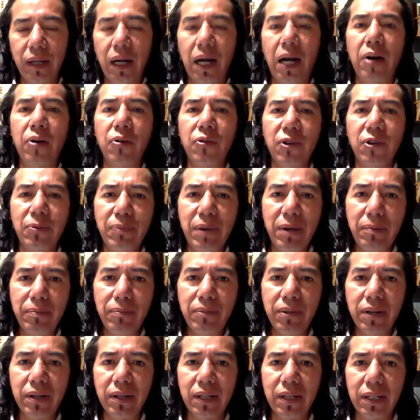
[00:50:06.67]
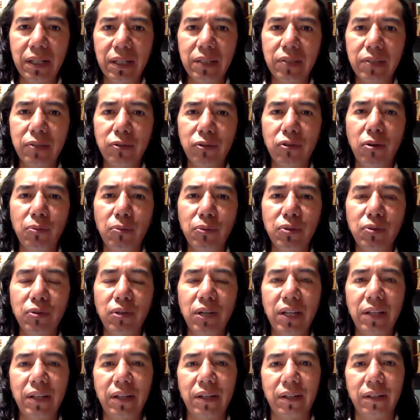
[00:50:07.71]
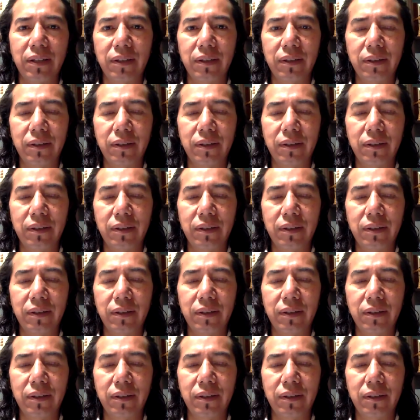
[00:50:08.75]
And remember is to come together.